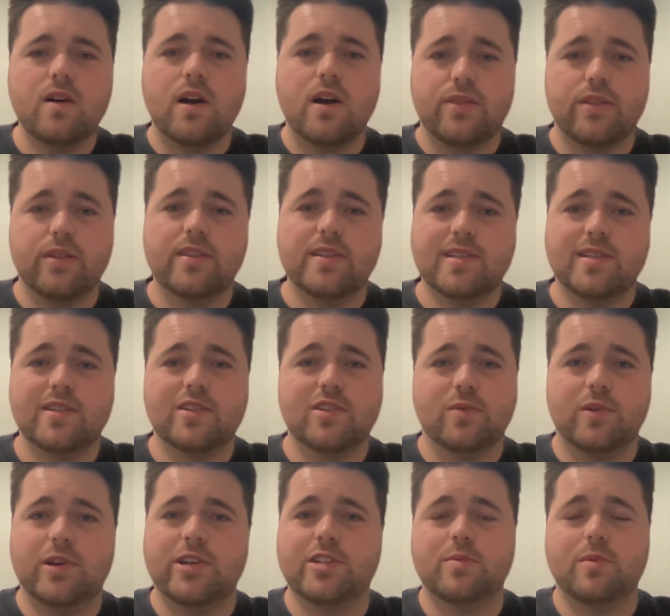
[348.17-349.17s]
I think the
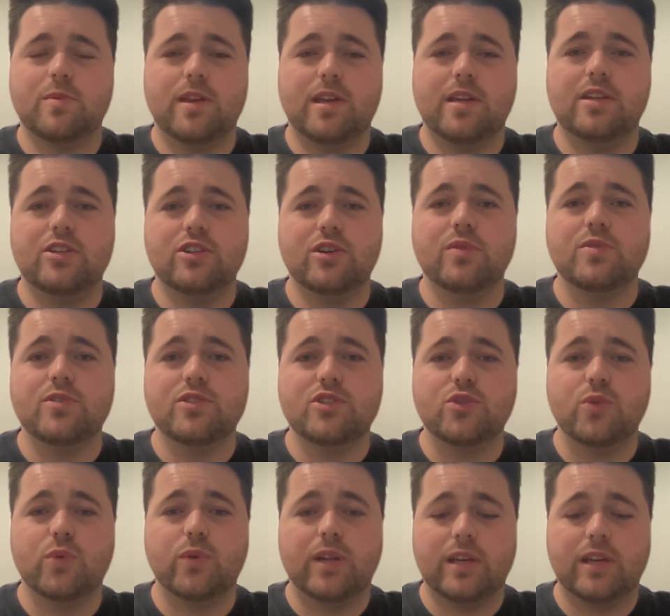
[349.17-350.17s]
situation with Eddie Jones
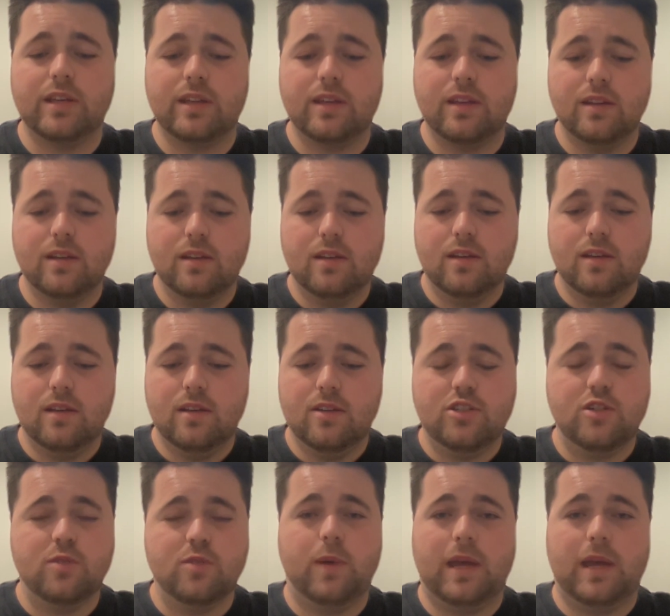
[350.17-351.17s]
joining
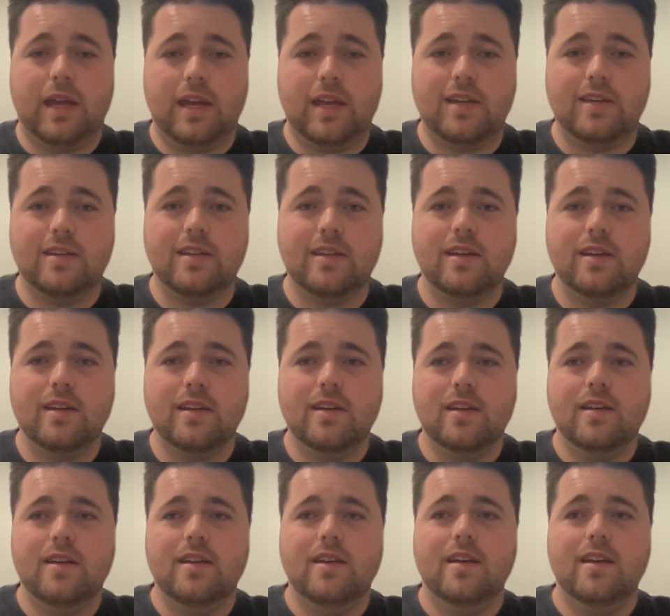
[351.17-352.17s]
Japan,
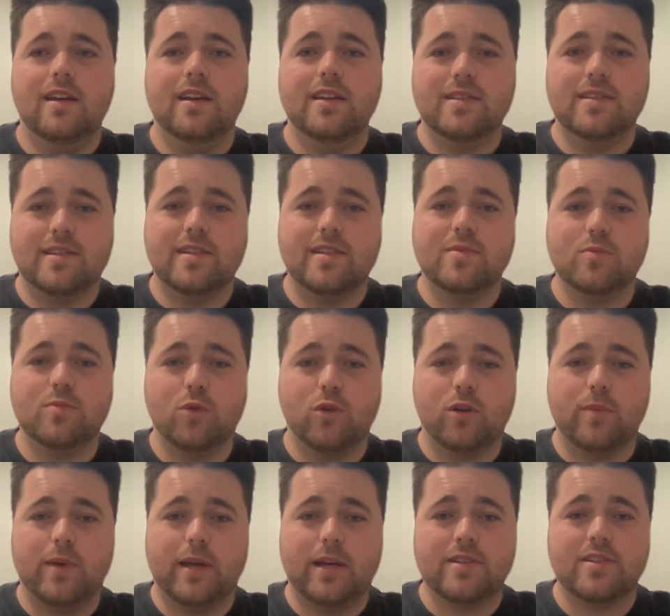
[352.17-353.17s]
it says
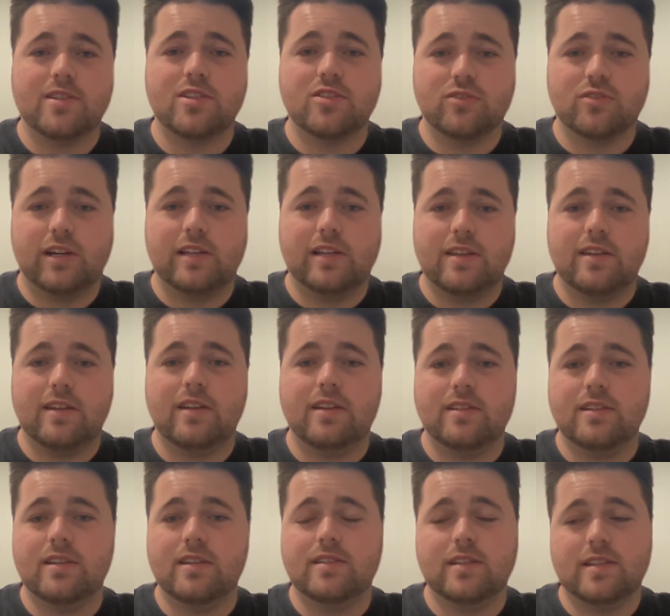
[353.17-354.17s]
more about Australia than
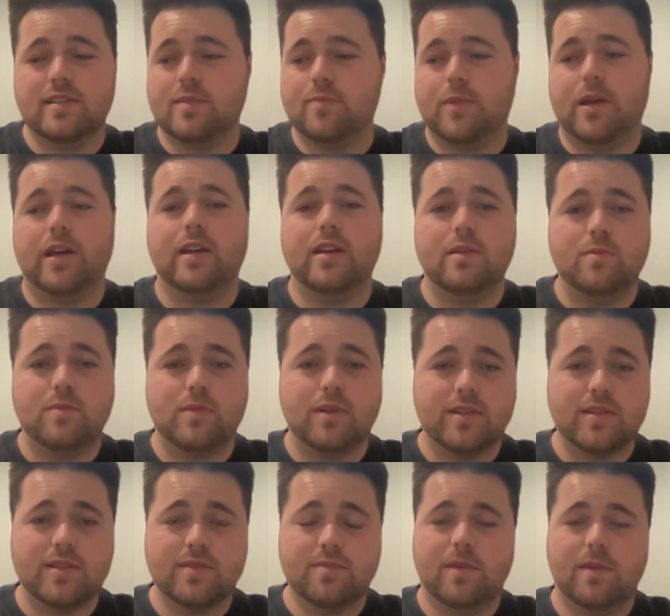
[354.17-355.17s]
it does about him,
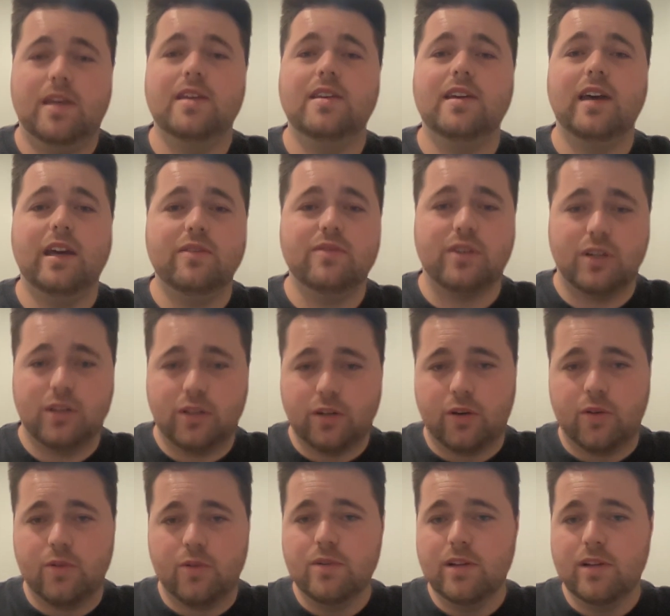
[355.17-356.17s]
because he gave it a
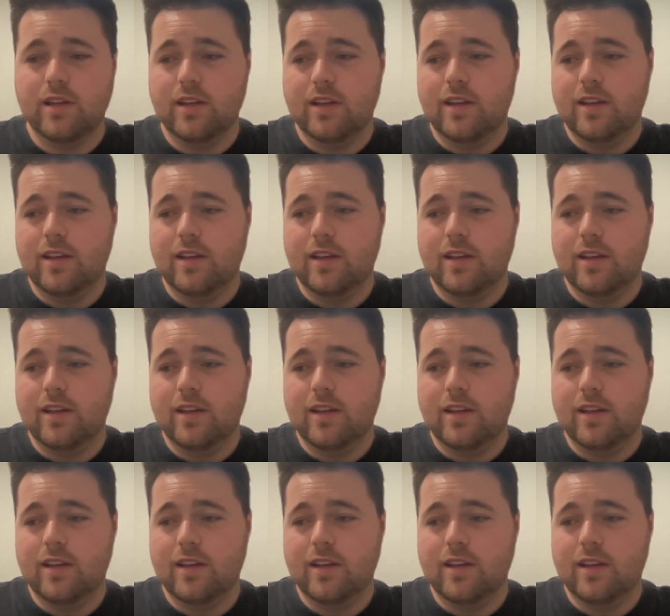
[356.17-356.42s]
go.